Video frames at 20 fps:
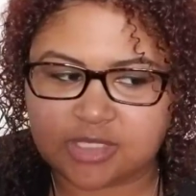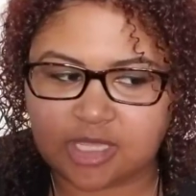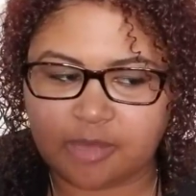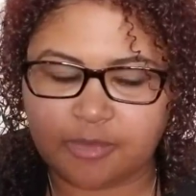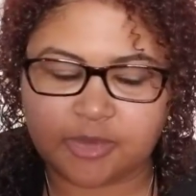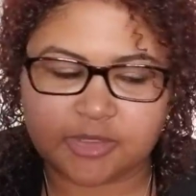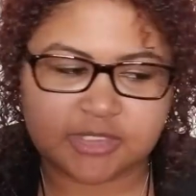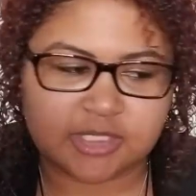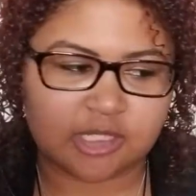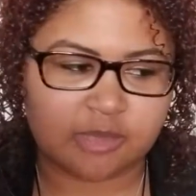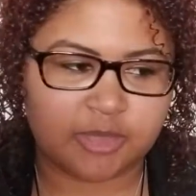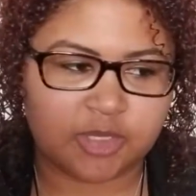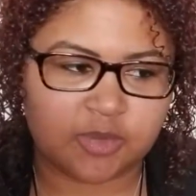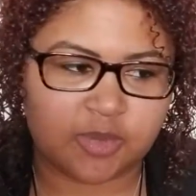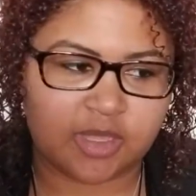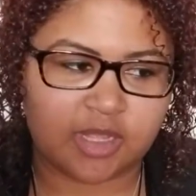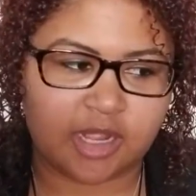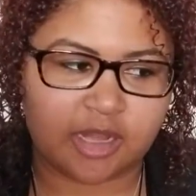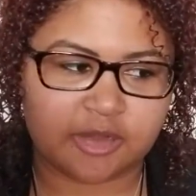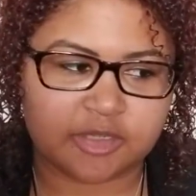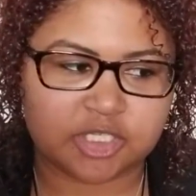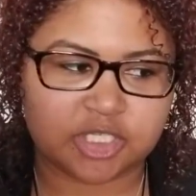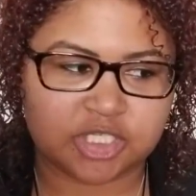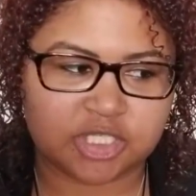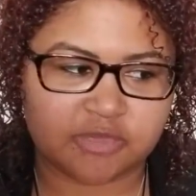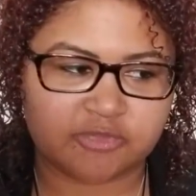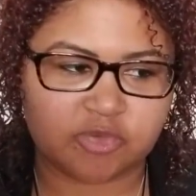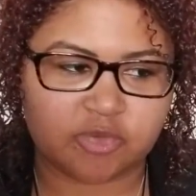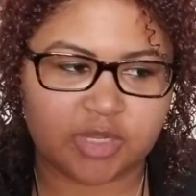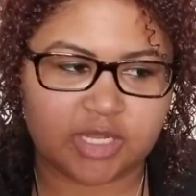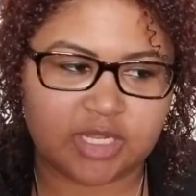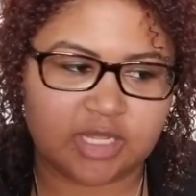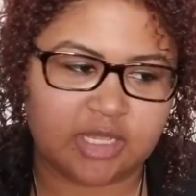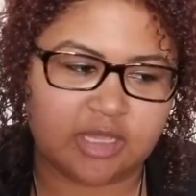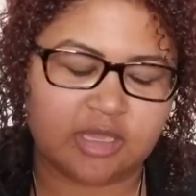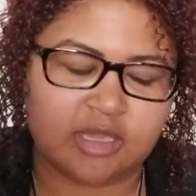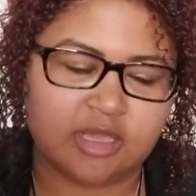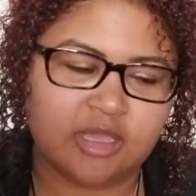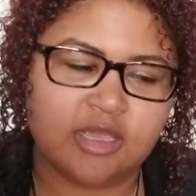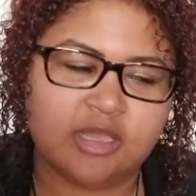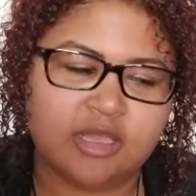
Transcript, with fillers: I'm also going to be doing an energy shift reading.